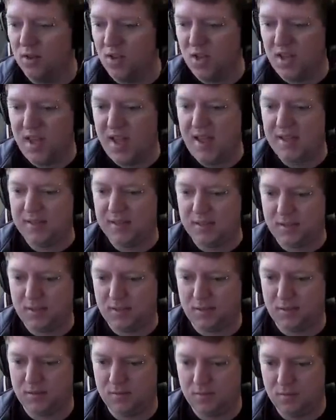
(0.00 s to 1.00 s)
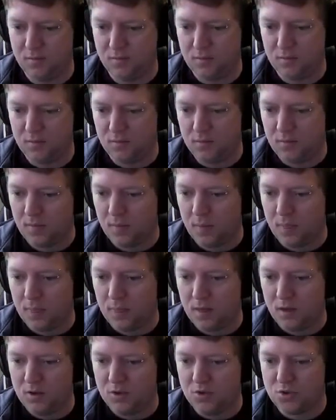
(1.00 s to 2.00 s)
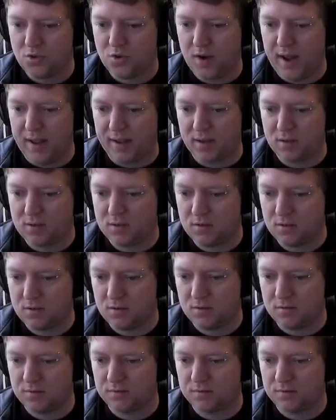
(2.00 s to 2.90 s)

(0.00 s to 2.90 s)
Yes. Tracks.